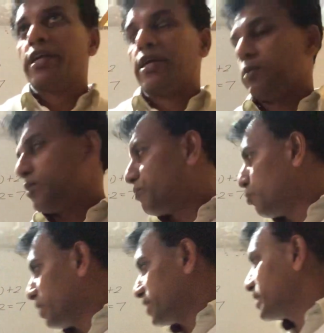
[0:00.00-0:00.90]
table. If you
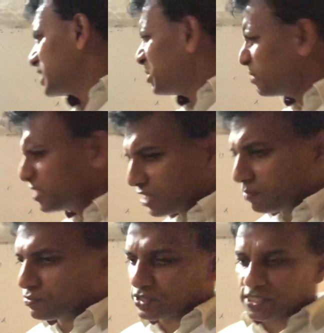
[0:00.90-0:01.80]
miss the table, it
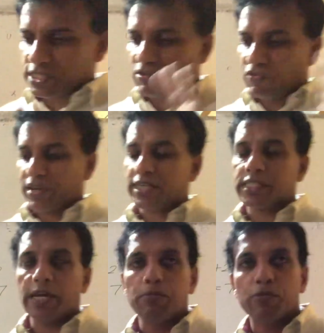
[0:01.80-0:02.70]
becomes different
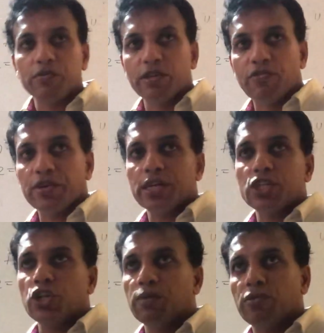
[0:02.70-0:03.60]

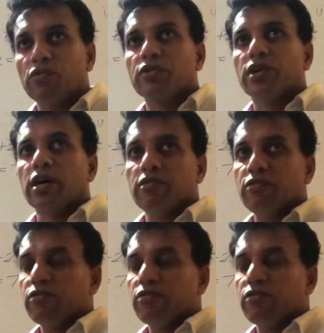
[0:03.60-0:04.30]
shape of graph.